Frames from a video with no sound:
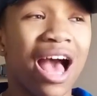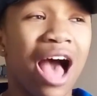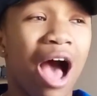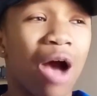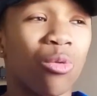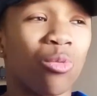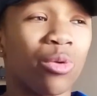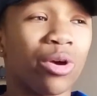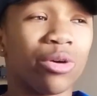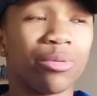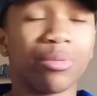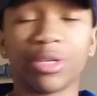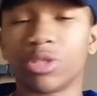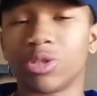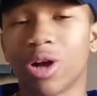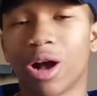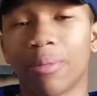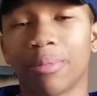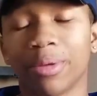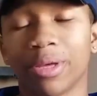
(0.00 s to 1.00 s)
I will be
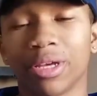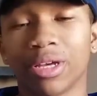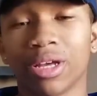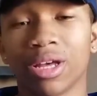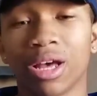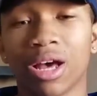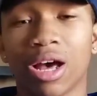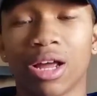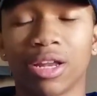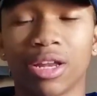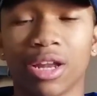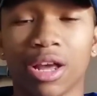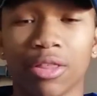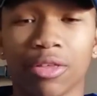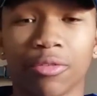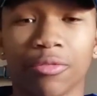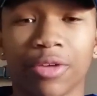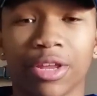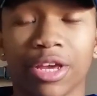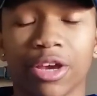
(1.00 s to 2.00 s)
dropping
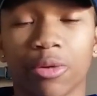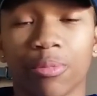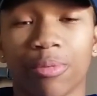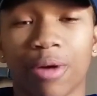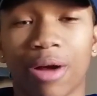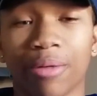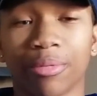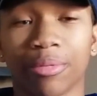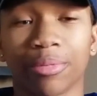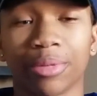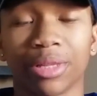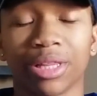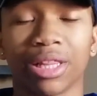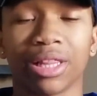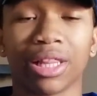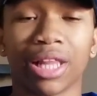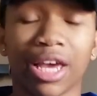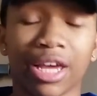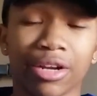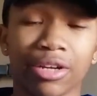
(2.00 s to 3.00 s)
another video probably
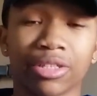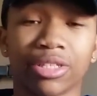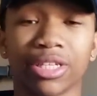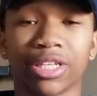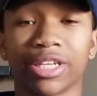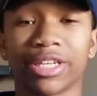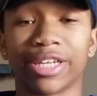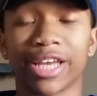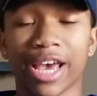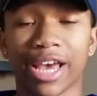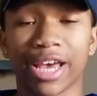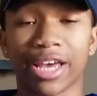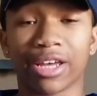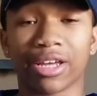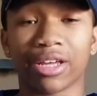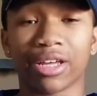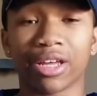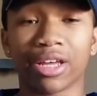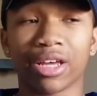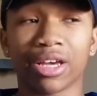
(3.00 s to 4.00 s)
later today
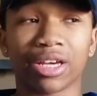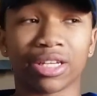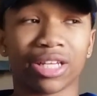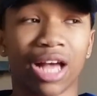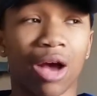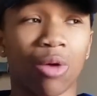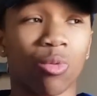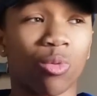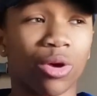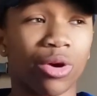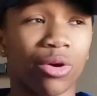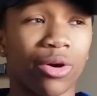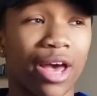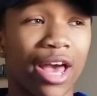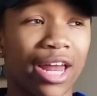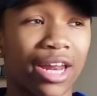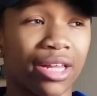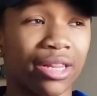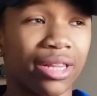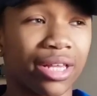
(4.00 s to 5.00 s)
because I will
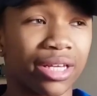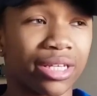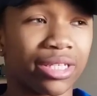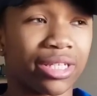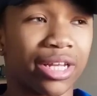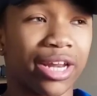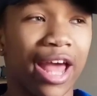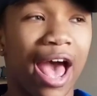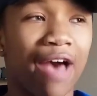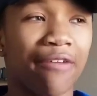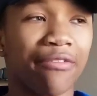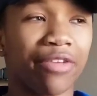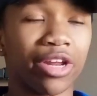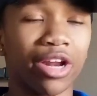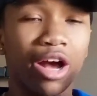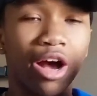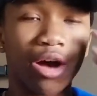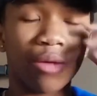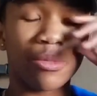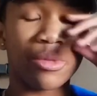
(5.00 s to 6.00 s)
edit this and have it
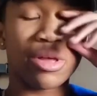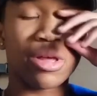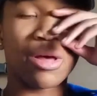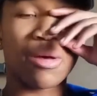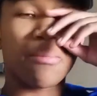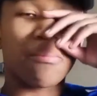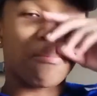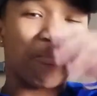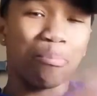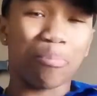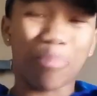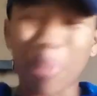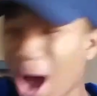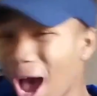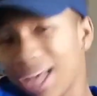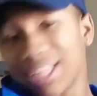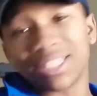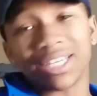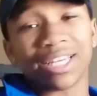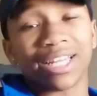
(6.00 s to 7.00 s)
up
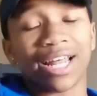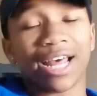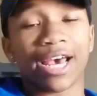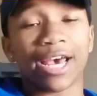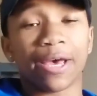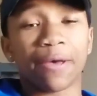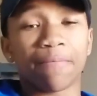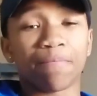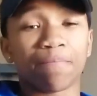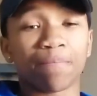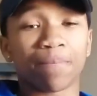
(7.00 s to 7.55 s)
by today.